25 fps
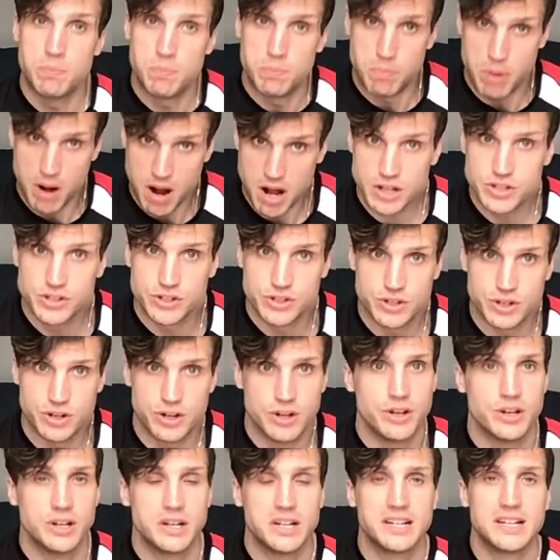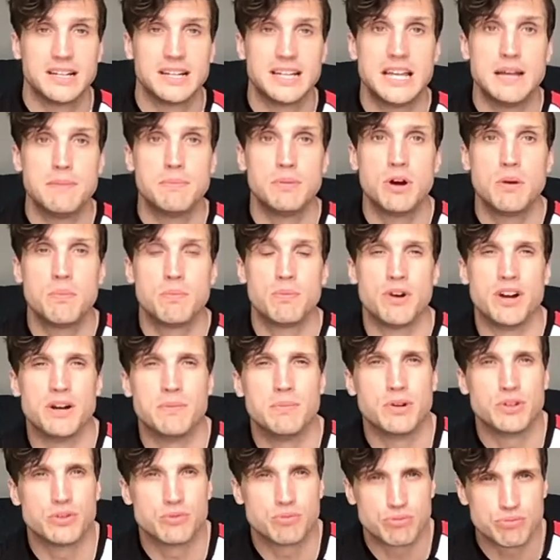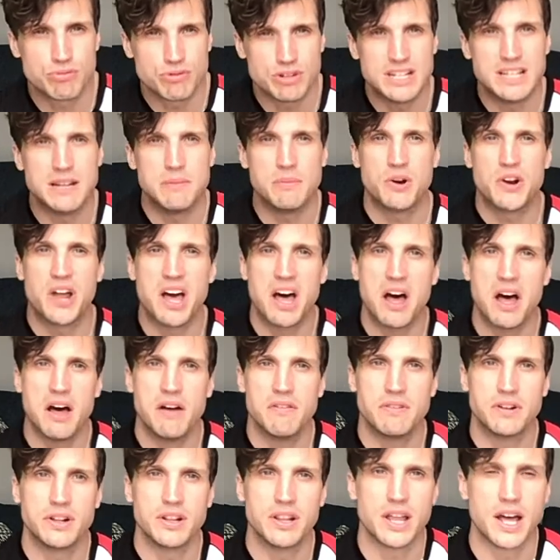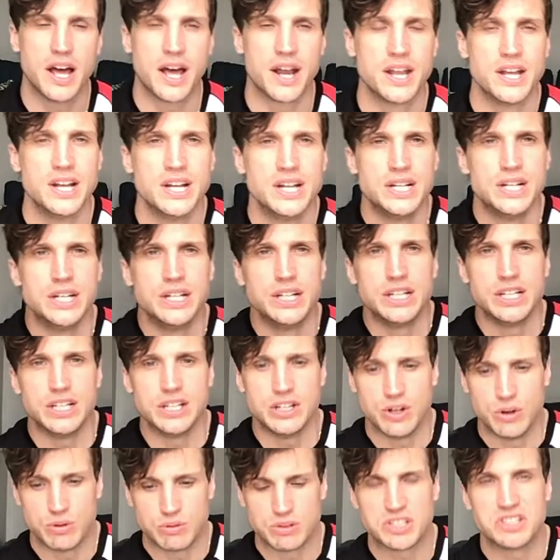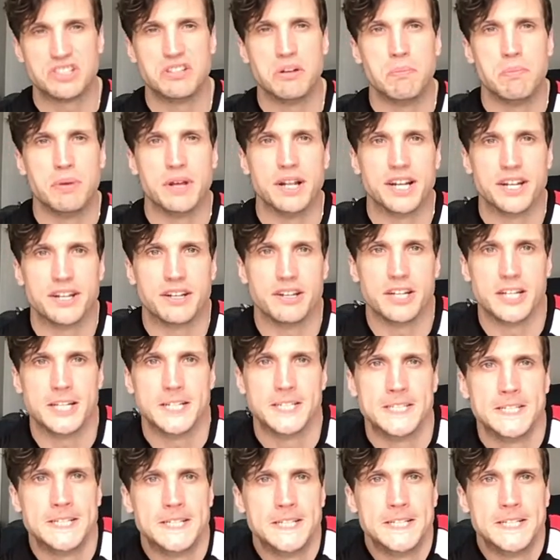posture, keeping upright, but it's really about having that, you know, stability.